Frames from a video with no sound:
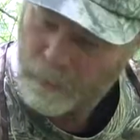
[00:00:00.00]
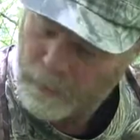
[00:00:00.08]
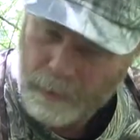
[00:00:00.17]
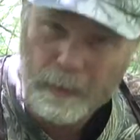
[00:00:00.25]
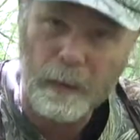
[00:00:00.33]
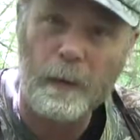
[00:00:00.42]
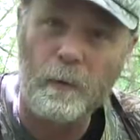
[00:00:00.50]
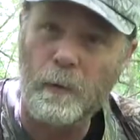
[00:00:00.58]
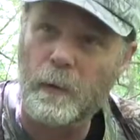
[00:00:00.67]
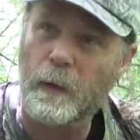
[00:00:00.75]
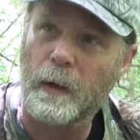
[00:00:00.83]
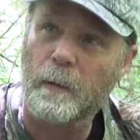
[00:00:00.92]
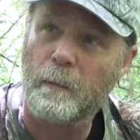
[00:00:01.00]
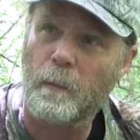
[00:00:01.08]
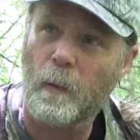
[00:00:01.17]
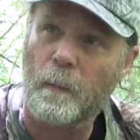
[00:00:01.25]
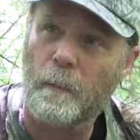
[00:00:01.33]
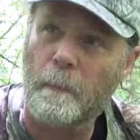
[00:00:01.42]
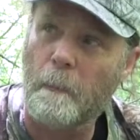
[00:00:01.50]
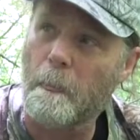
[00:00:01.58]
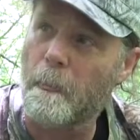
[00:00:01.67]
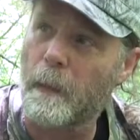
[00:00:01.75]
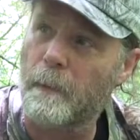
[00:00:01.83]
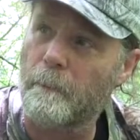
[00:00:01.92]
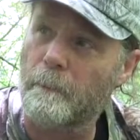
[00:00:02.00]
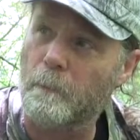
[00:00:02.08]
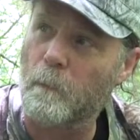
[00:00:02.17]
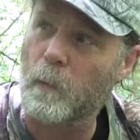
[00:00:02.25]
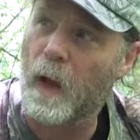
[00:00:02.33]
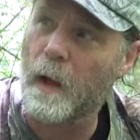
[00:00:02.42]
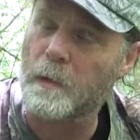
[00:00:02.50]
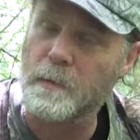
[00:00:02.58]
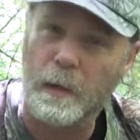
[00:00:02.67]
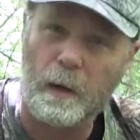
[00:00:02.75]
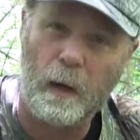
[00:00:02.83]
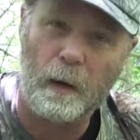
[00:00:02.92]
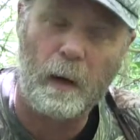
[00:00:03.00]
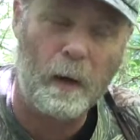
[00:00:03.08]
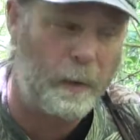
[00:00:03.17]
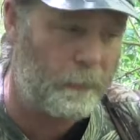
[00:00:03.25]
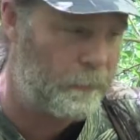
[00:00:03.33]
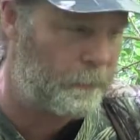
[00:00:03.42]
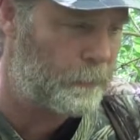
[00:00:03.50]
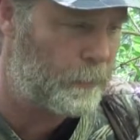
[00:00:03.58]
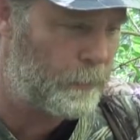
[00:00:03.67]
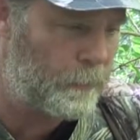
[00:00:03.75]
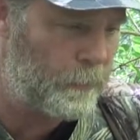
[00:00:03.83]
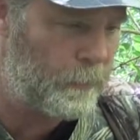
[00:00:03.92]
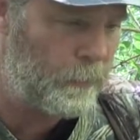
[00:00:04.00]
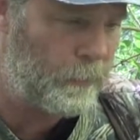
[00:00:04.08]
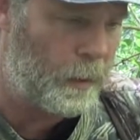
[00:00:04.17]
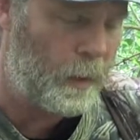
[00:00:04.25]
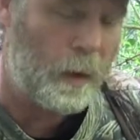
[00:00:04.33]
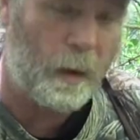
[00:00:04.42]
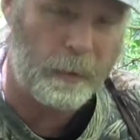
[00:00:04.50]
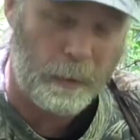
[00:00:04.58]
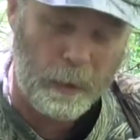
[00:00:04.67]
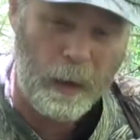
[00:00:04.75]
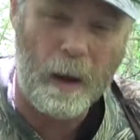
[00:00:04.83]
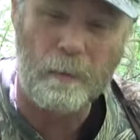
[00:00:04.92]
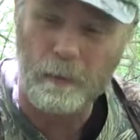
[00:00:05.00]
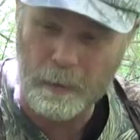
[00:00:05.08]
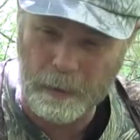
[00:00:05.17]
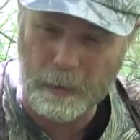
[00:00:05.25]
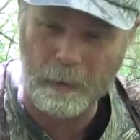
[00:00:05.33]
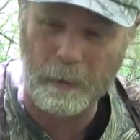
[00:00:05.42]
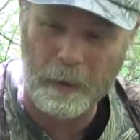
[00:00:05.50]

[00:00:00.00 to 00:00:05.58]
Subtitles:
Didn't hear a thing as it got light. I did have a deer